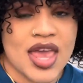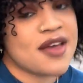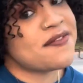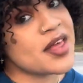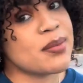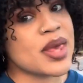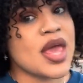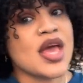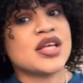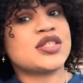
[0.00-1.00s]
You feel me?
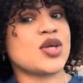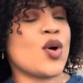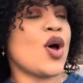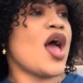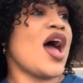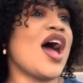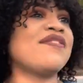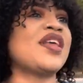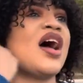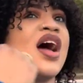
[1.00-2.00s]
So
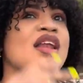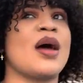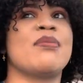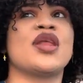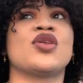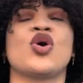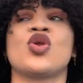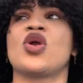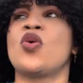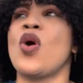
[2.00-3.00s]
after all that being done,
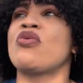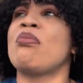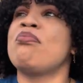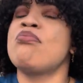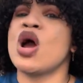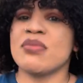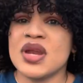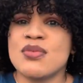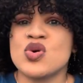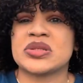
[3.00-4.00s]
now the one who bun me
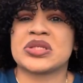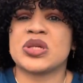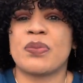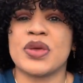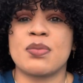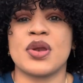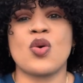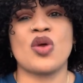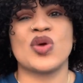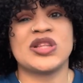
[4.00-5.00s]
the most, you know, people, the
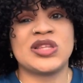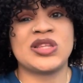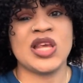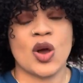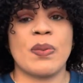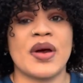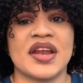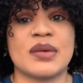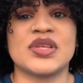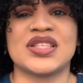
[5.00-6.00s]
one who dig up
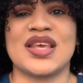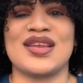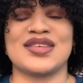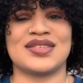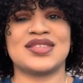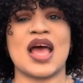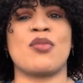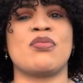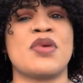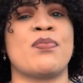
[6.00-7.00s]
under my skin is the time
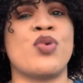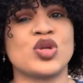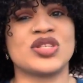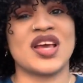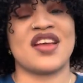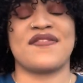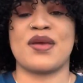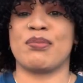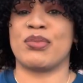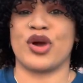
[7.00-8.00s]
when me put together for
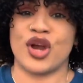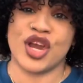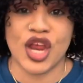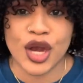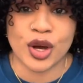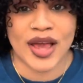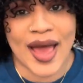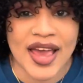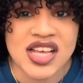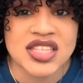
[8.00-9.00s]
him birthday, you know,
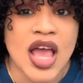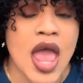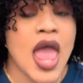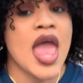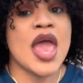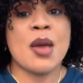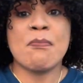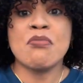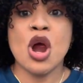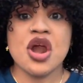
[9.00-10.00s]
guys.
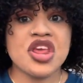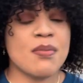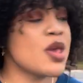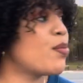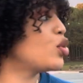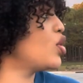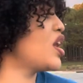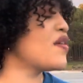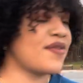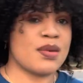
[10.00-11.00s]
Him birthday, me put
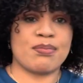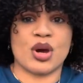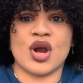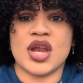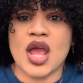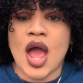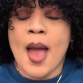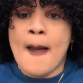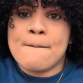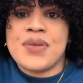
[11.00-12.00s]
together for him birthday.
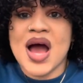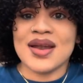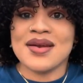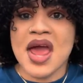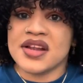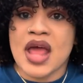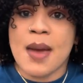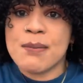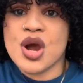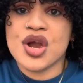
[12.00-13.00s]
Pan the night
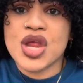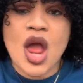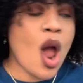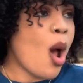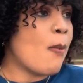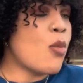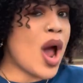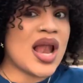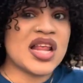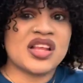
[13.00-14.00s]
time birthday,
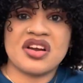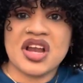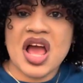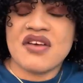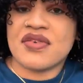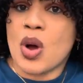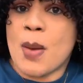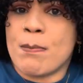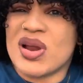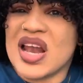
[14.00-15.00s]
boy, literally have
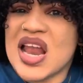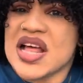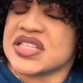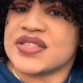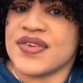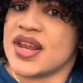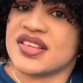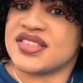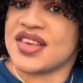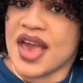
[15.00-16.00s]
plans for
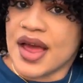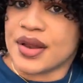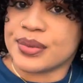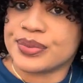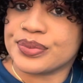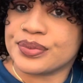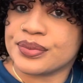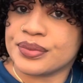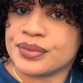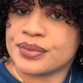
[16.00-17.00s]
next girl.
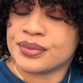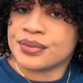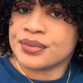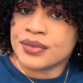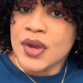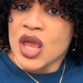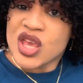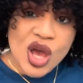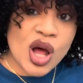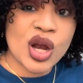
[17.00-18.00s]

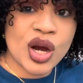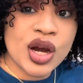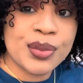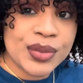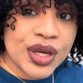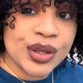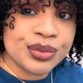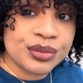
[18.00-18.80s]
Y'all heard me.